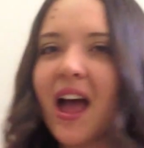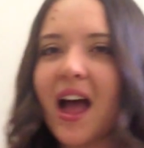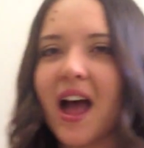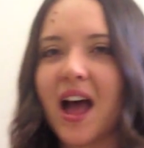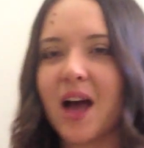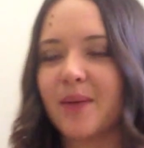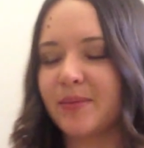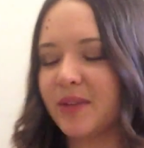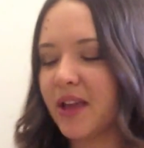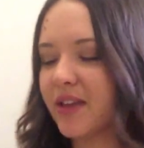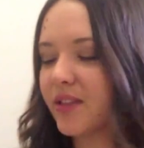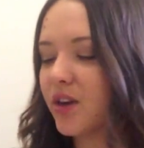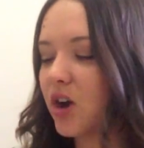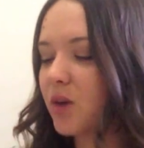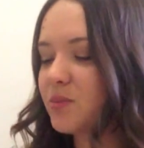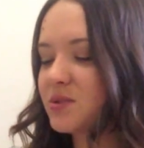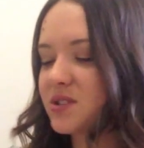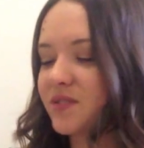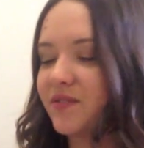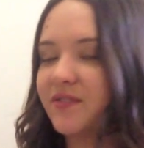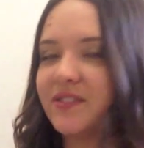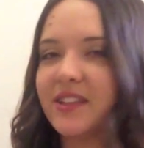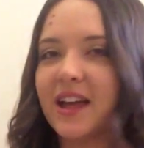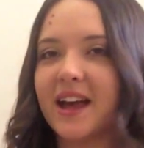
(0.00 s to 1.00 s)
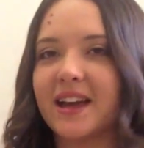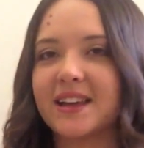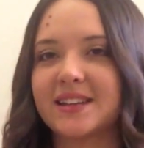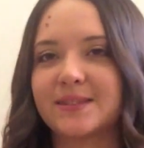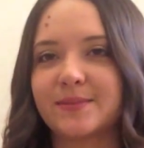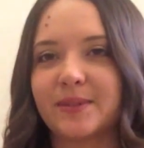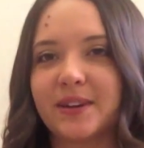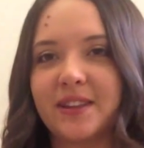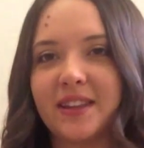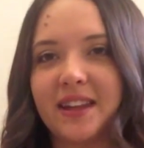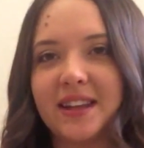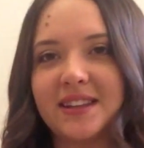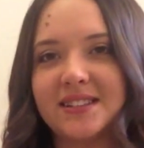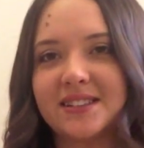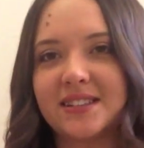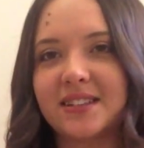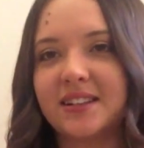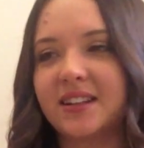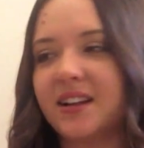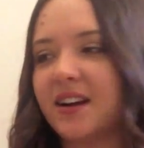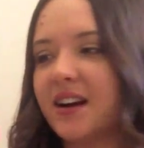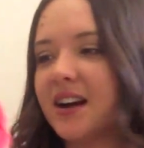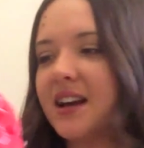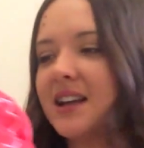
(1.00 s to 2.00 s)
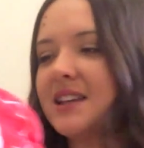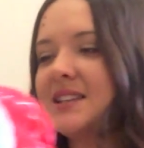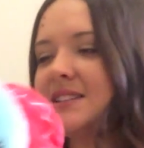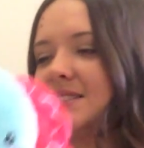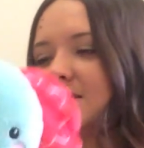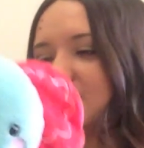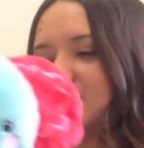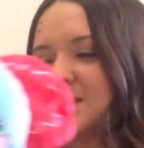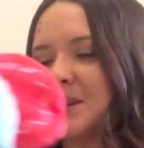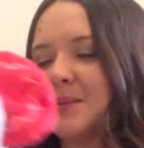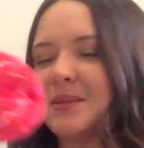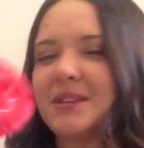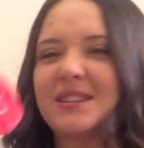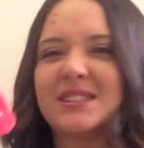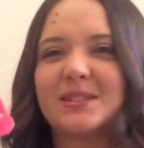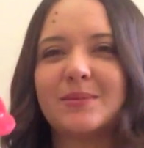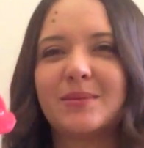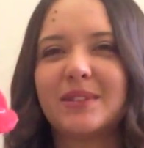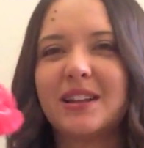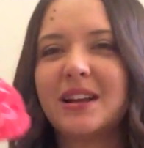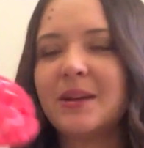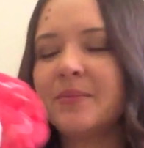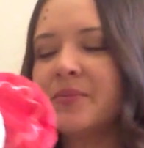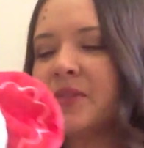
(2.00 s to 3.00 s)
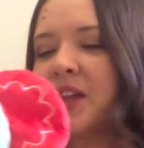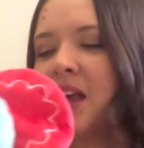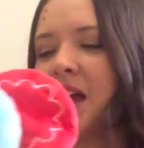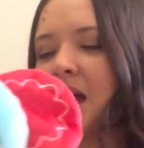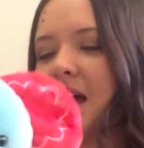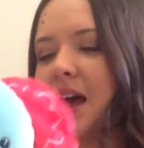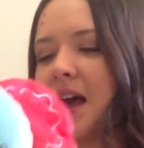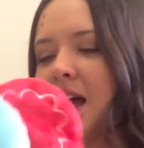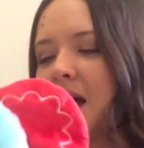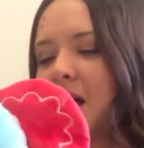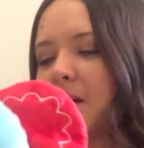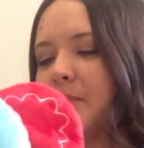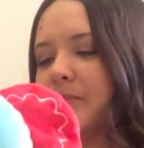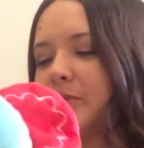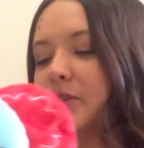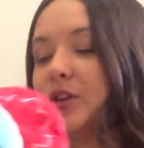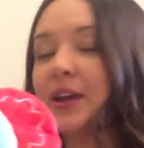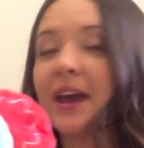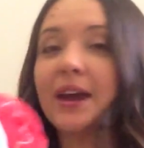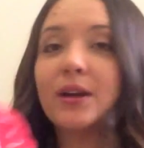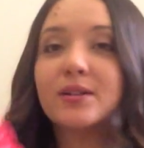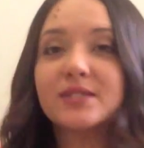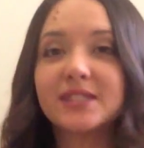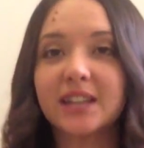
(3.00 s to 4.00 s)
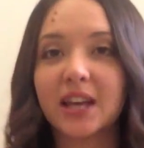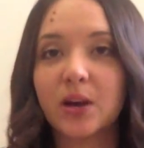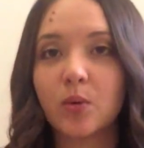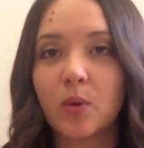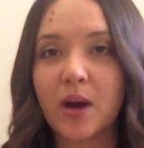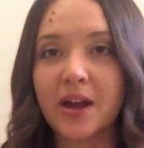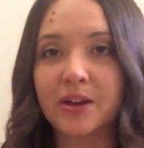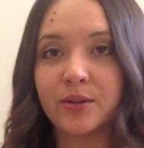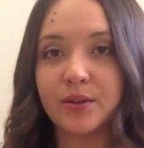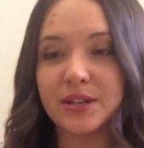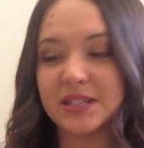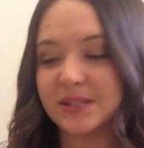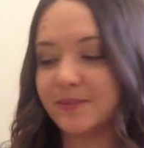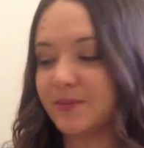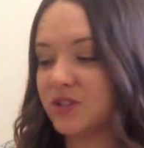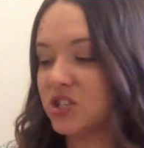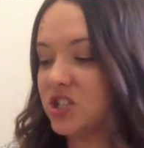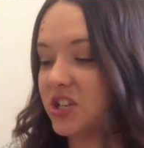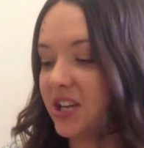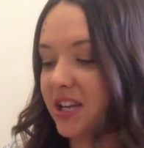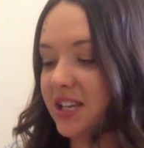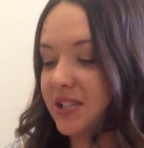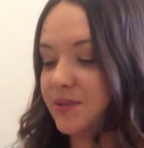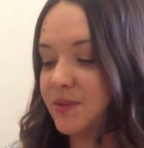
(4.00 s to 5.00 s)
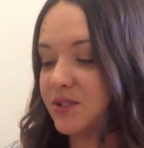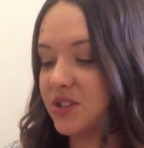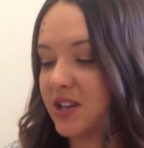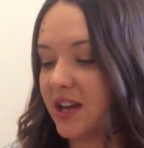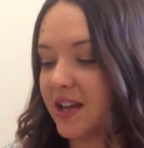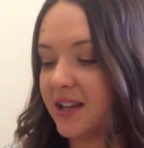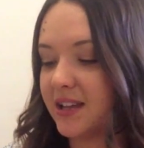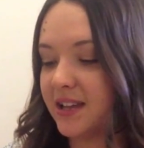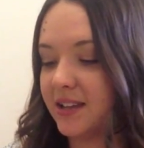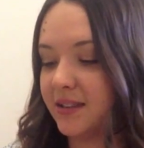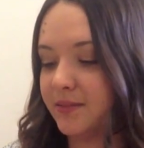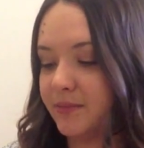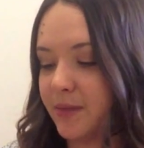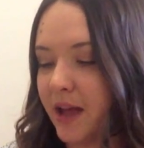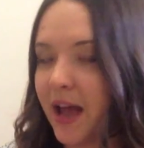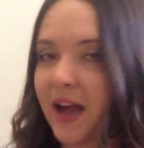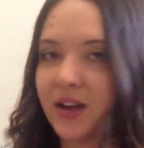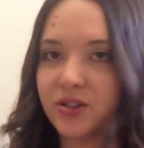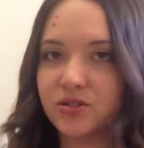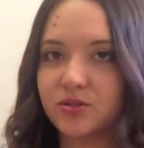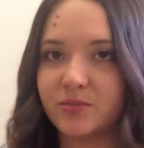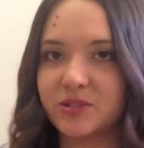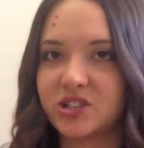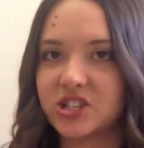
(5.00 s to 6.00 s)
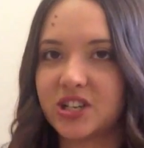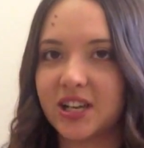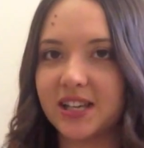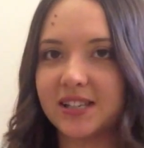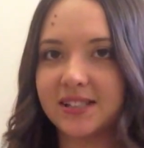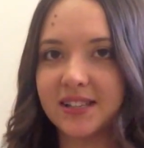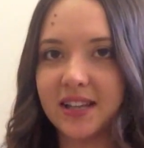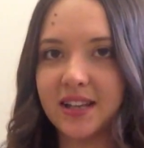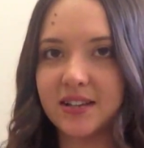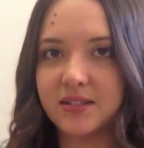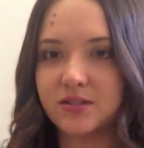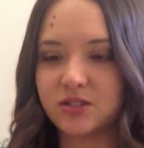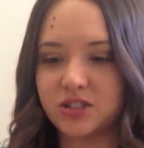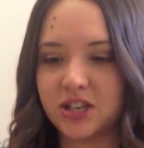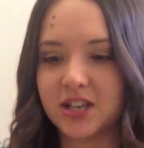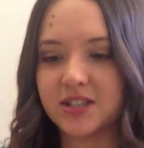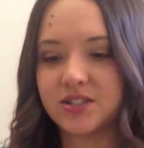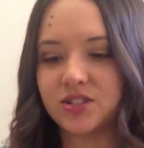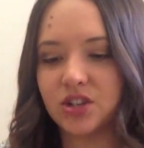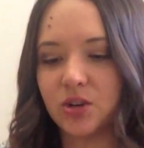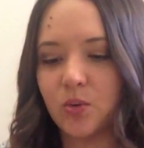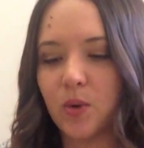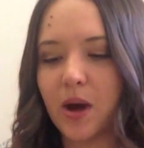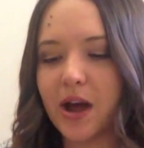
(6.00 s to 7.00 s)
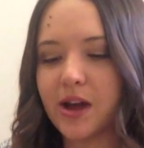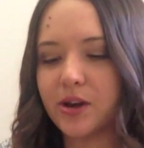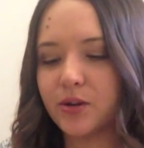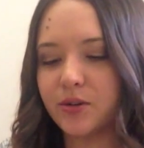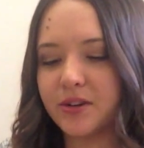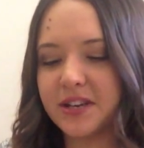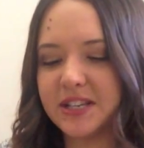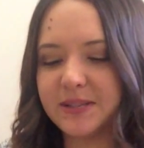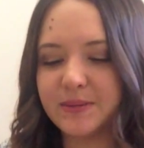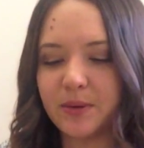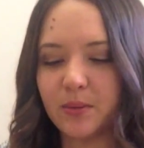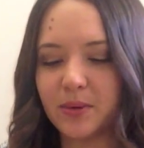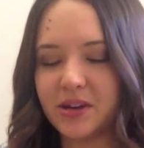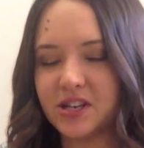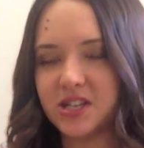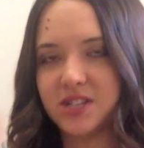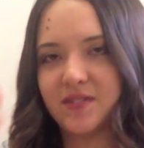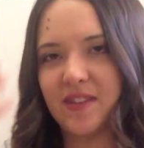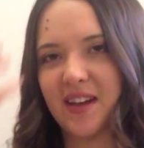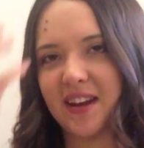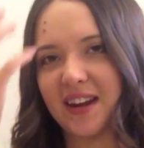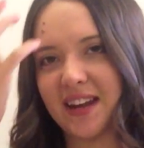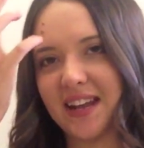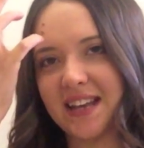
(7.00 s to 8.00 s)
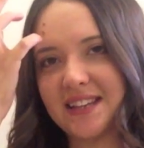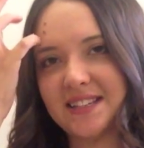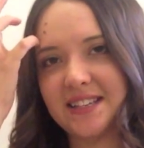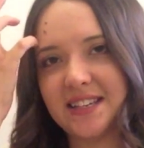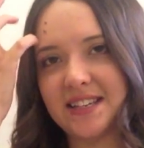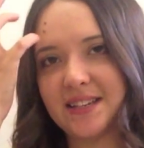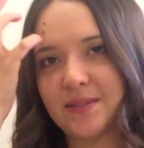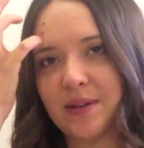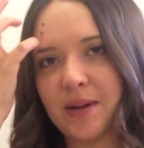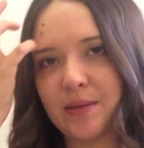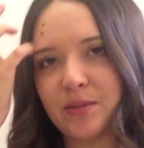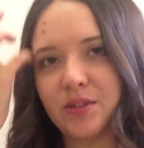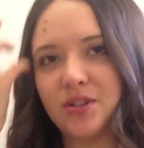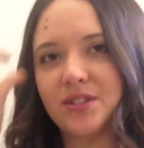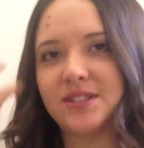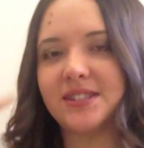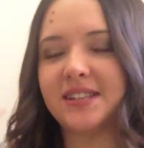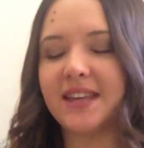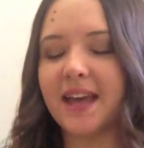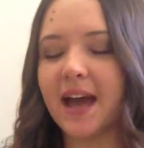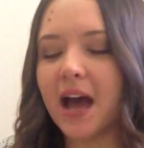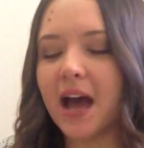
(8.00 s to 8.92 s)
The other option for that is one of these little guys or something similar. You can also get white noise machines, which are actual machines that just do white noise, but we just found it easier to use the